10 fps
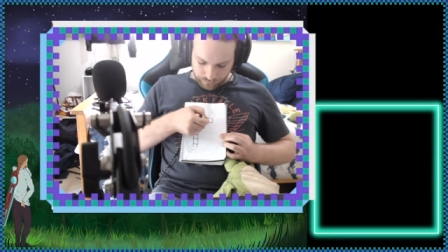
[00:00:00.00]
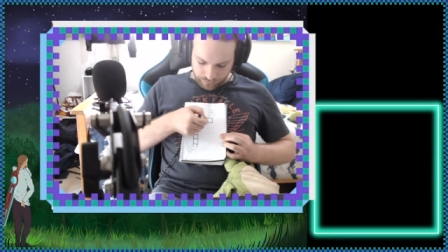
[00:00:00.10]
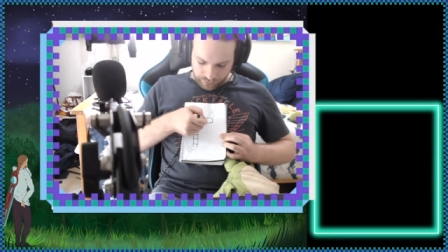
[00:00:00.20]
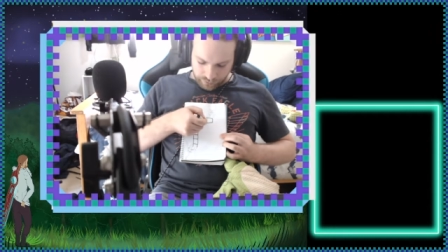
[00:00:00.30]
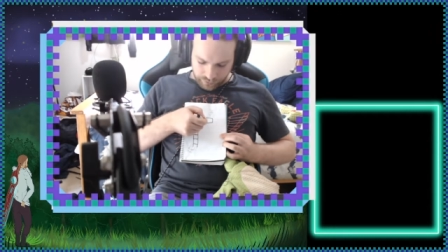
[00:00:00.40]
a
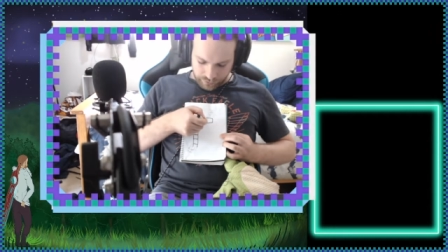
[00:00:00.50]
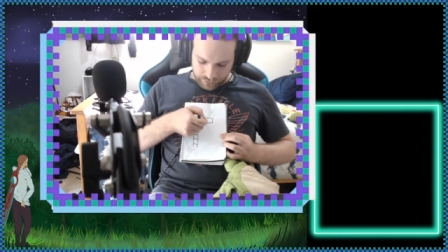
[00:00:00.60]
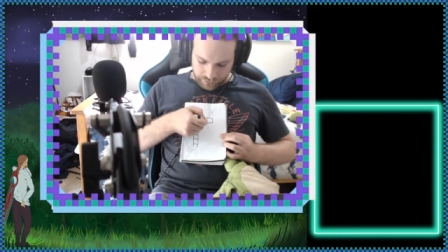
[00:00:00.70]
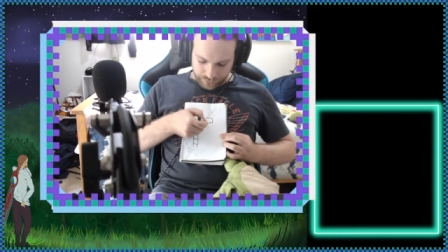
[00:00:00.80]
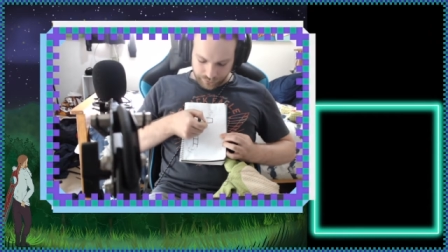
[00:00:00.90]
rung,
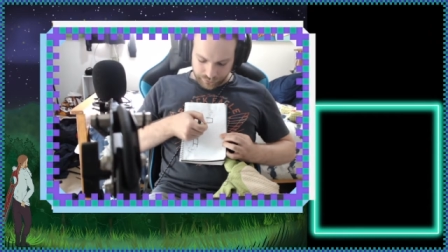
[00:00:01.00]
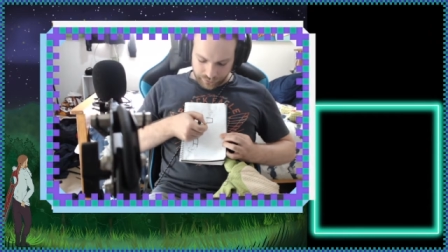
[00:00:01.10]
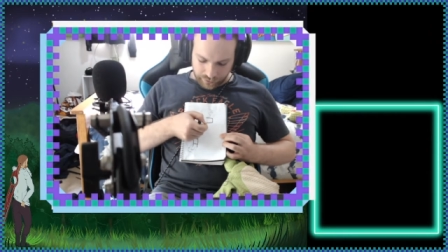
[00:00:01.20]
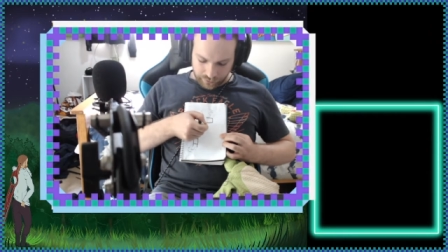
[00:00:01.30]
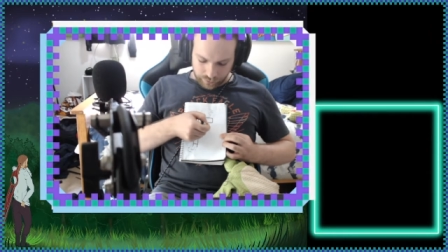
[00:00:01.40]
and you go
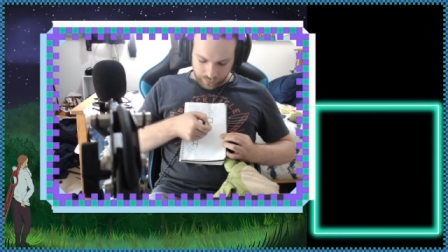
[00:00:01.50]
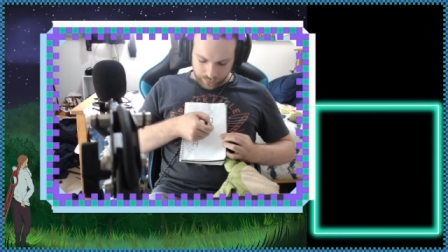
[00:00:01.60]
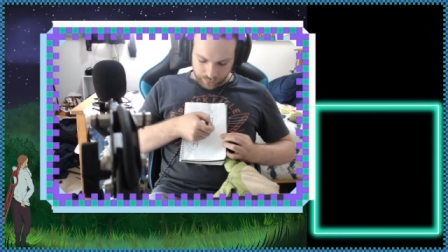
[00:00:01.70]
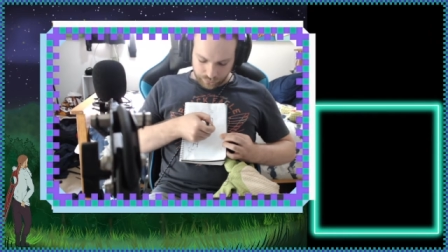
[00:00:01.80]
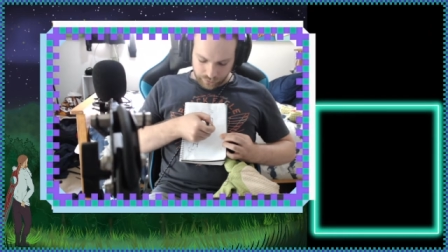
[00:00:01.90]
down, and you
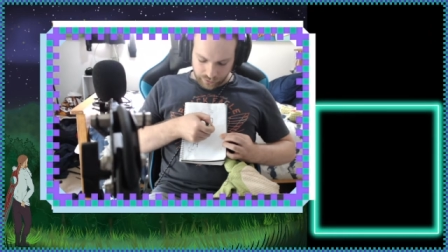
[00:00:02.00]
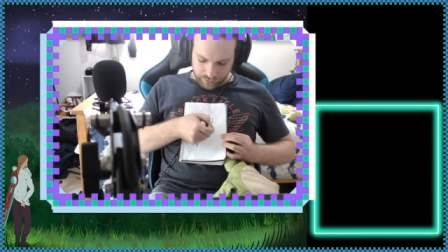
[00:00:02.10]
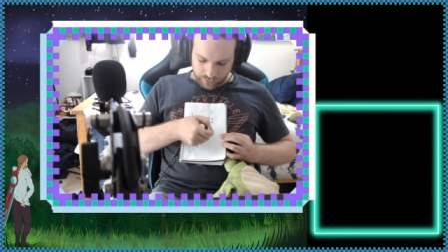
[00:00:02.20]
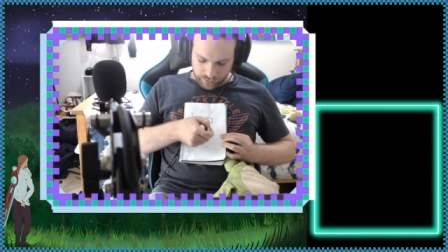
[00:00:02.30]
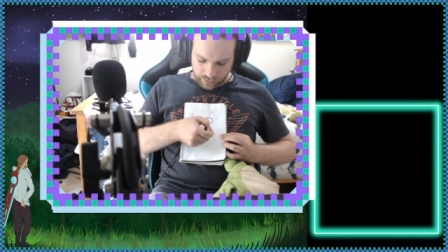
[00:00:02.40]
build a rung.
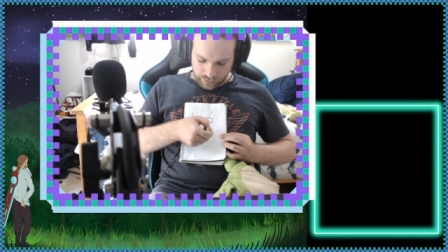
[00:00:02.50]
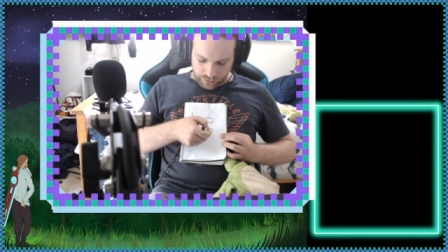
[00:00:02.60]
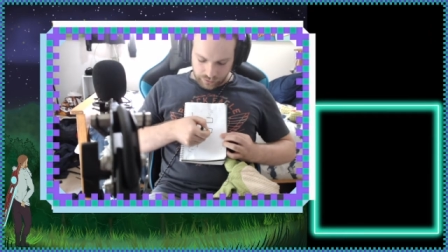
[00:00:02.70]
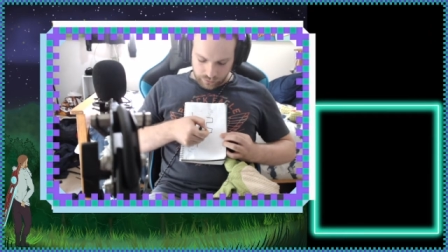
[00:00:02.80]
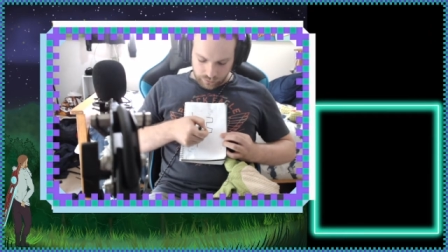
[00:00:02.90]

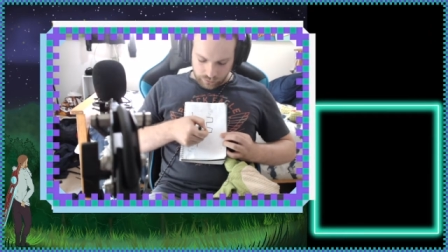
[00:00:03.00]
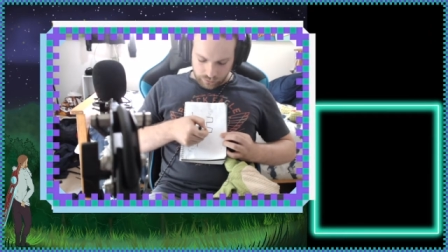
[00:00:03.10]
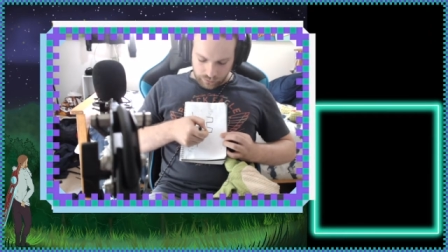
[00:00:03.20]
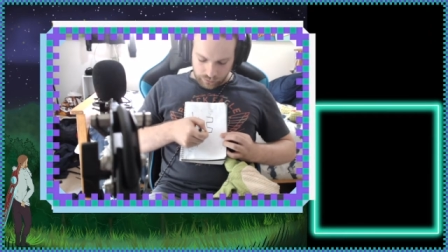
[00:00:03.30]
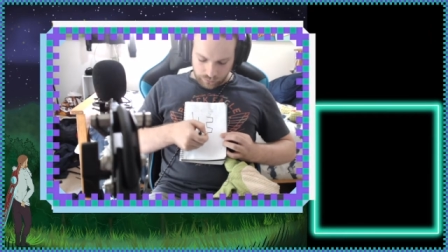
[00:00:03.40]

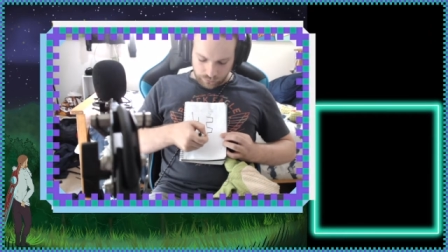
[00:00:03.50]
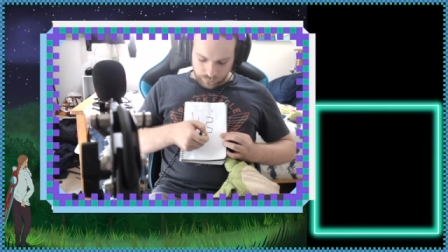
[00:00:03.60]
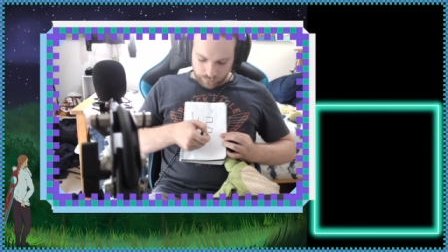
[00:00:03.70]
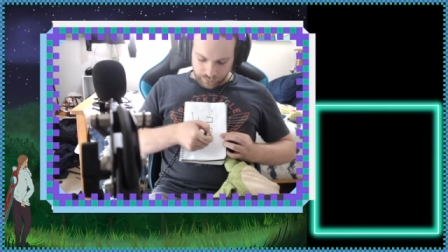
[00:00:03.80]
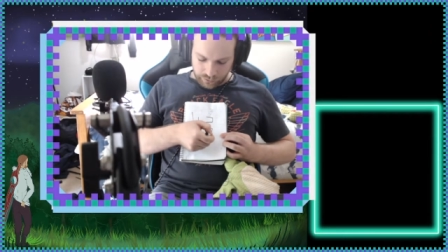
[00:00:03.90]
And you
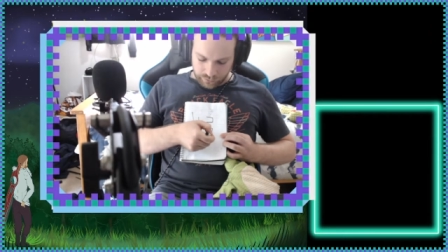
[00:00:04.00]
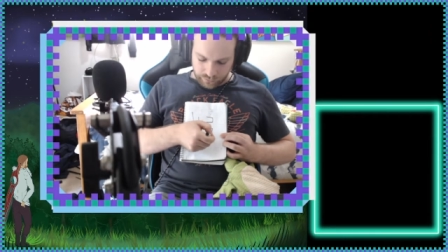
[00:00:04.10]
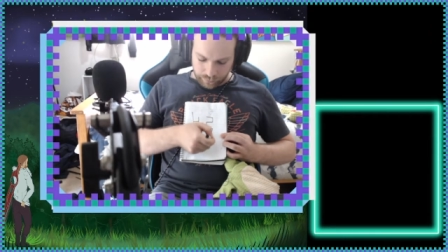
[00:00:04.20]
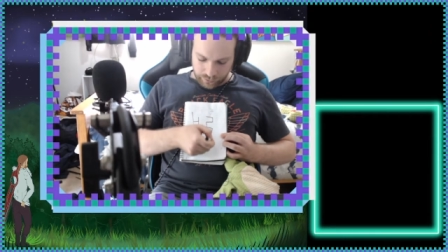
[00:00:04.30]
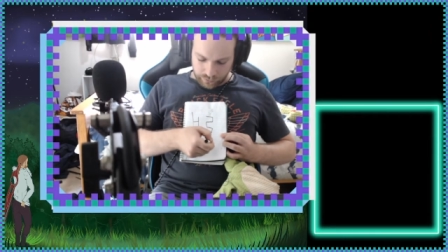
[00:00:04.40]
repeat
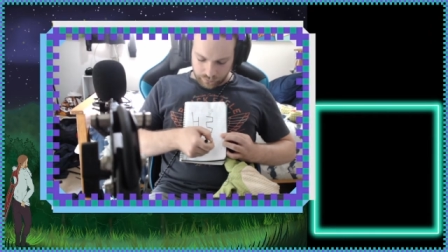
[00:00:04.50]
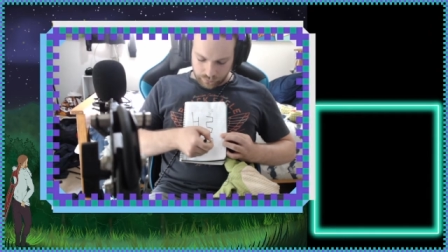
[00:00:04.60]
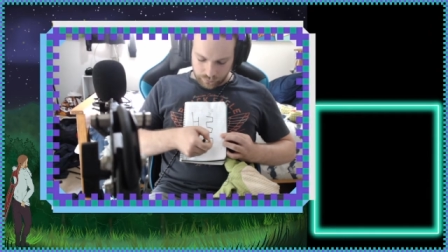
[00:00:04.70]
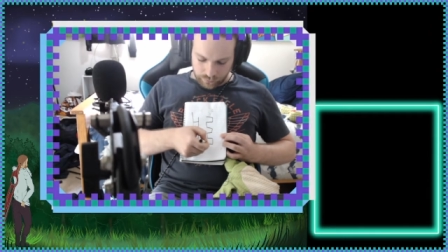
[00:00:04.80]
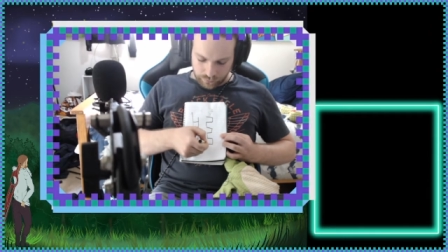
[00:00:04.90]
this pattern
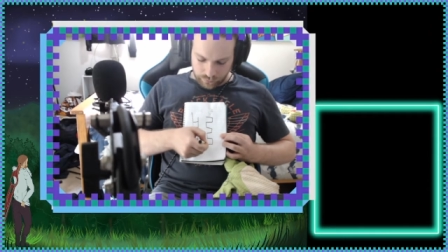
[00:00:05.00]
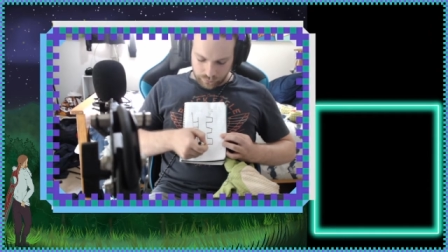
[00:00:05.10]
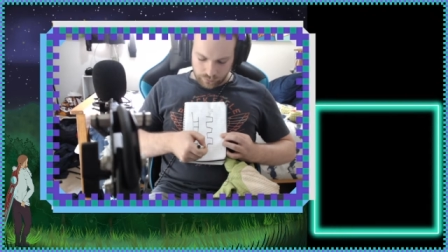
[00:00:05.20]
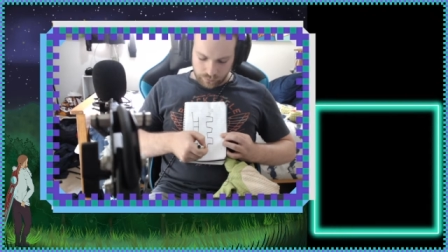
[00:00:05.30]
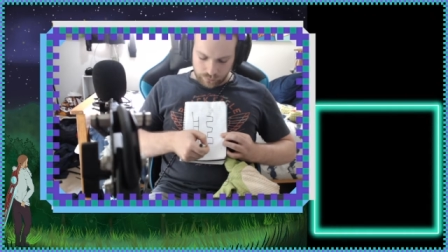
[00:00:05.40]

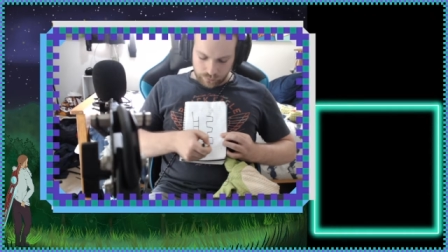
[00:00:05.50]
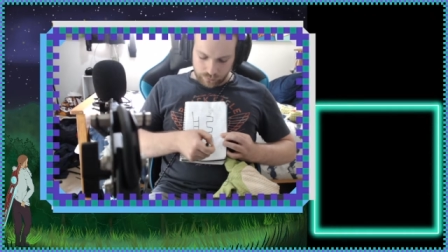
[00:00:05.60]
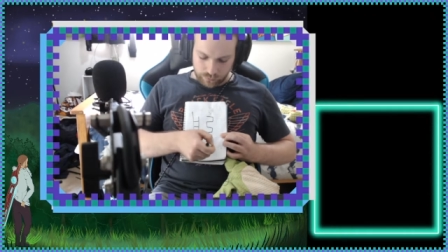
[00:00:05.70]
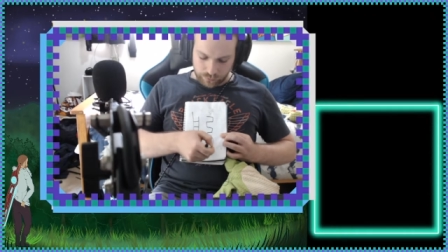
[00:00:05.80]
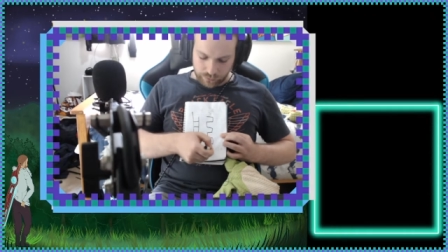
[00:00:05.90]

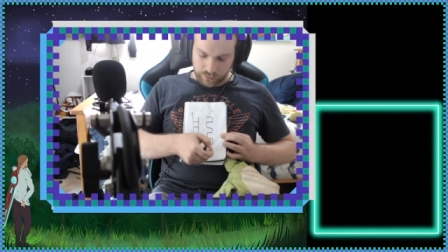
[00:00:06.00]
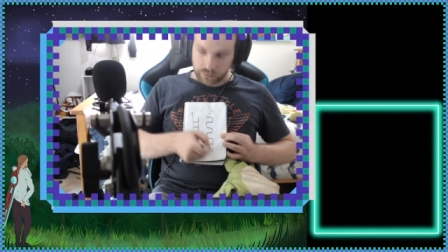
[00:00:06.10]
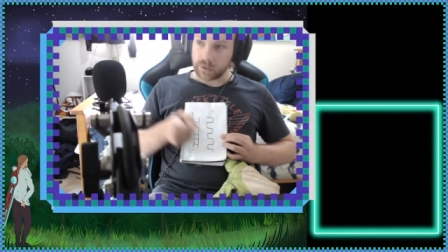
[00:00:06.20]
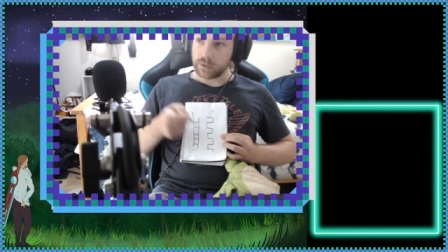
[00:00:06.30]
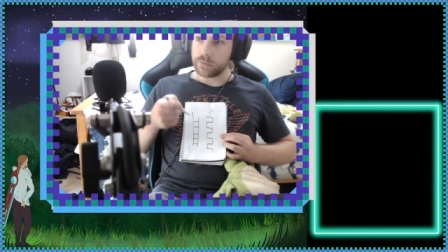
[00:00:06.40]
all the way to
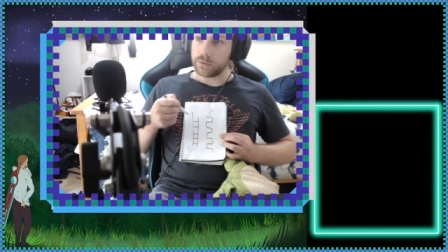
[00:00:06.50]
the end of